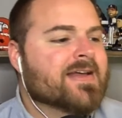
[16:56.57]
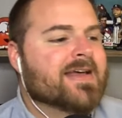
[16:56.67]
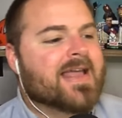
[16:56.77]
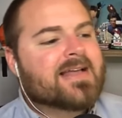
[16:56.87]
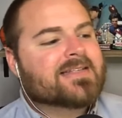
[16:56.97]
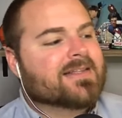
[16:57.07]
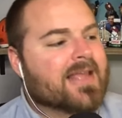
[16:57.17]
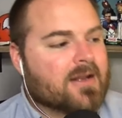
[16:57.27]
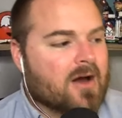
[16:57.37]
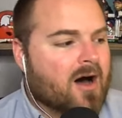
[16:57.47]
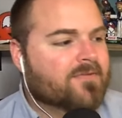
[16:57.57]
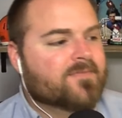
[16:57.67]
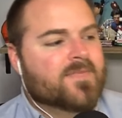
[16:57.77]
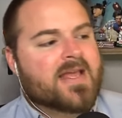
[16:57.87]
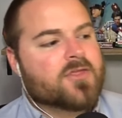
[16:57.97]
he hits leadoff,
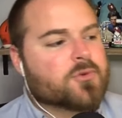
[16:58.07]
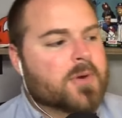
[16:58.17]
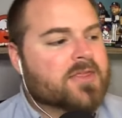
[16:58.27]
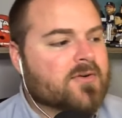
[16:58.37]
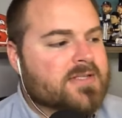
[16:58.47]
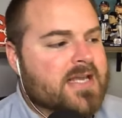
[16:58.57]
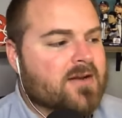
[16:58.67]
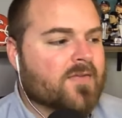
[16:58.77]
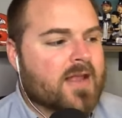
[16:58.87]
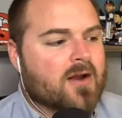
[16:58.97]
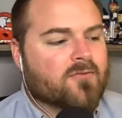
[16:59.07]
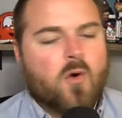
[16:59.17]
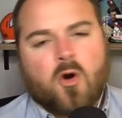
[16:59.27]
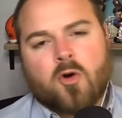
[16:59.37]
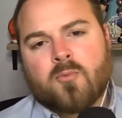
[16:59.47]
hitting 313 on the year, four
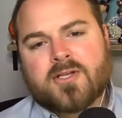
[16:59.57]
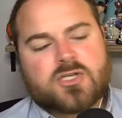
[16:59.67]
home runs,